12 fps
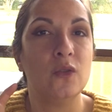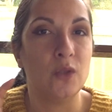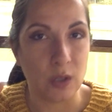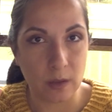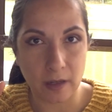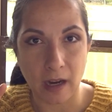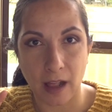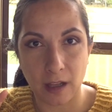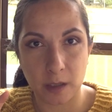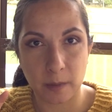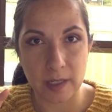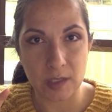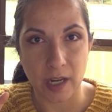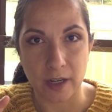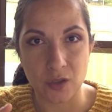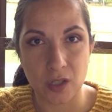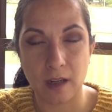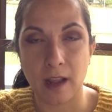do the colorwork
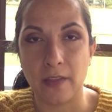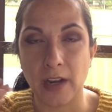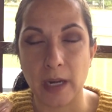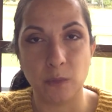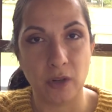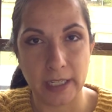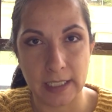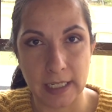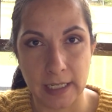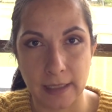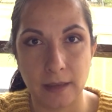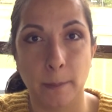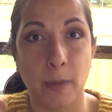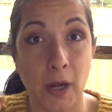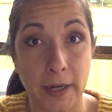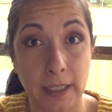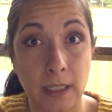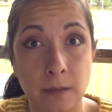section, and then I'm ready to knit the
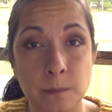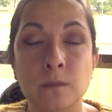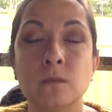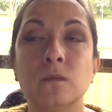body